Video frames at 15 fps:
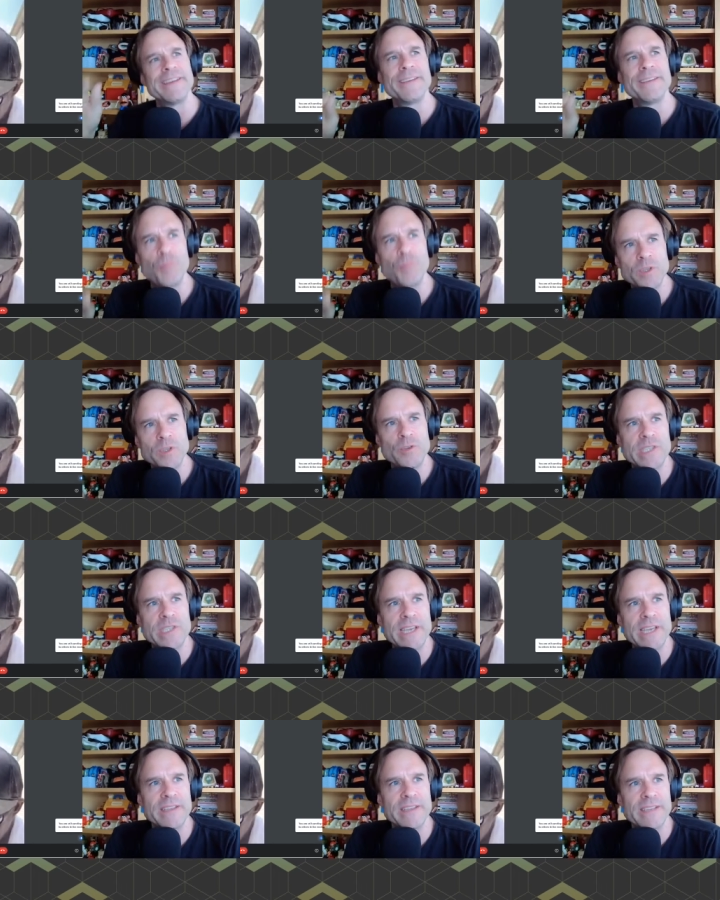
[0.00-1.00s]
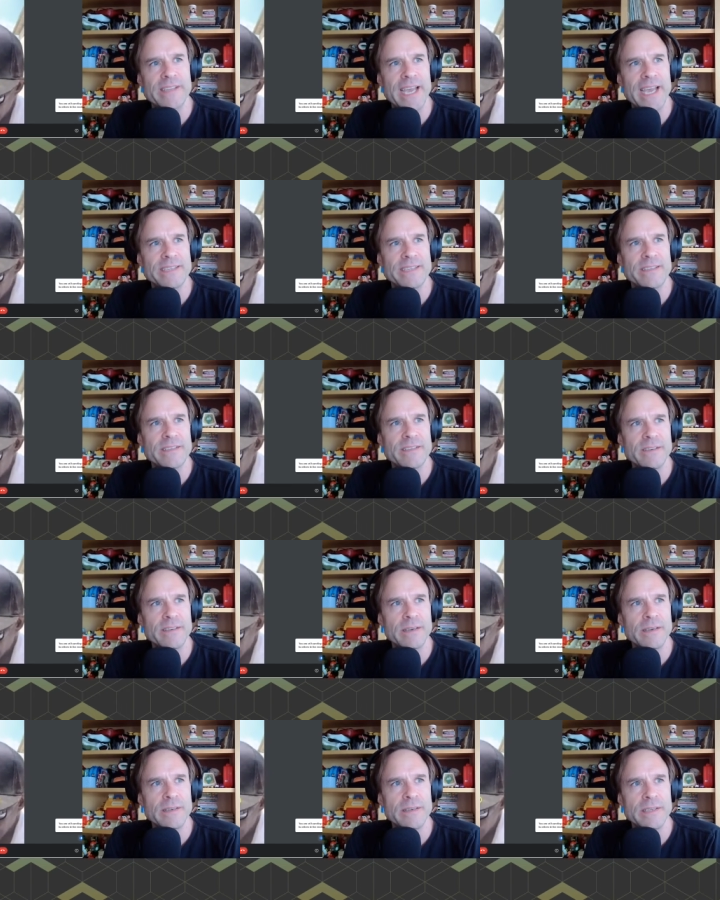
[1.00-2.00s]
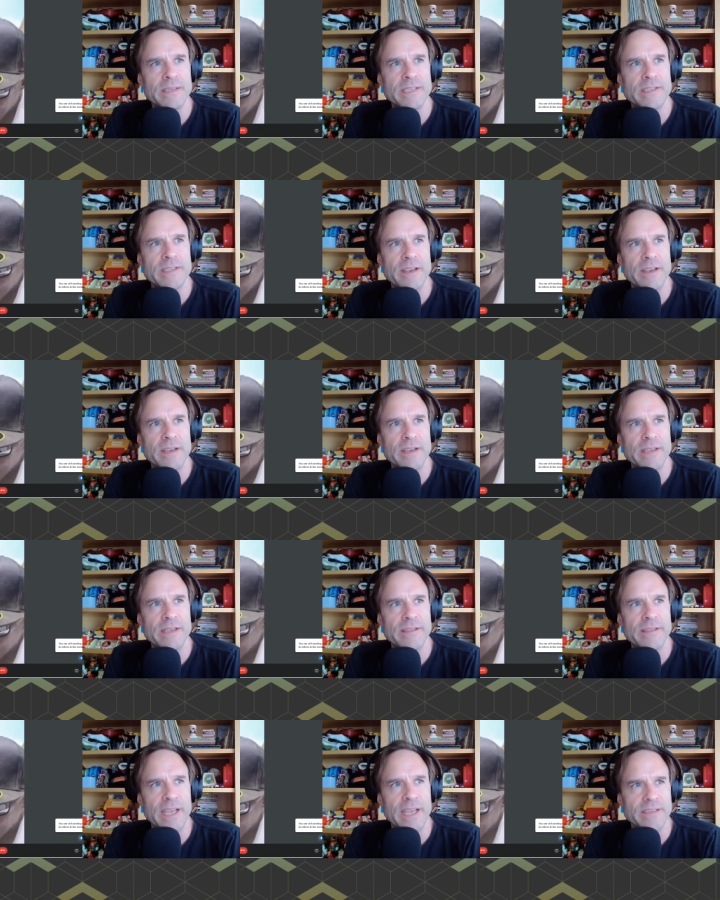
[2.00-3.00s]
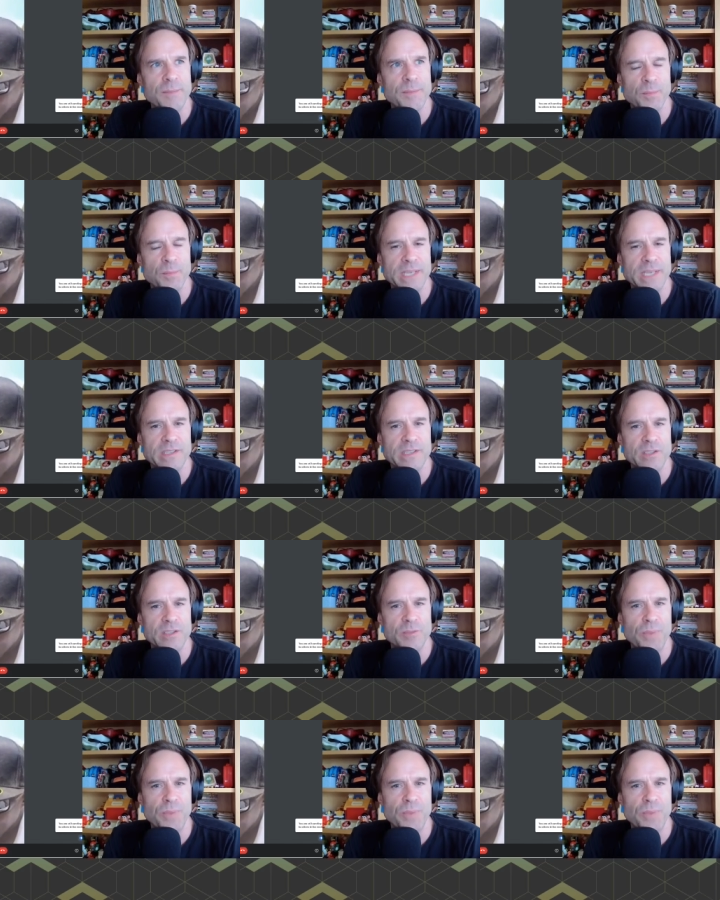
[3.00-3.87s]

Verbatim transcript: Would you say that that uh, is there that type of message